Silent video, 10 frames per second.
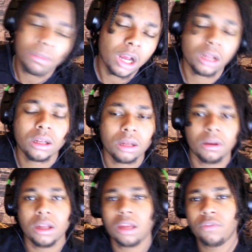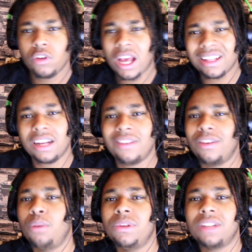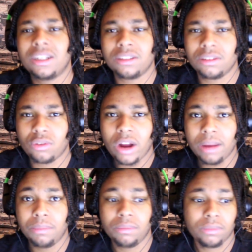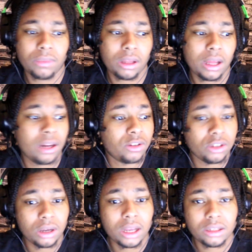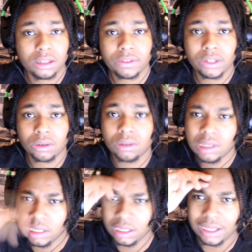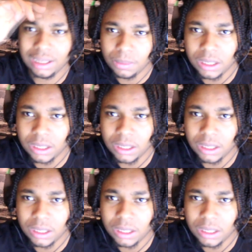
But if you guys like this video, please like and subscribe and I'll see you guys in the next video. In a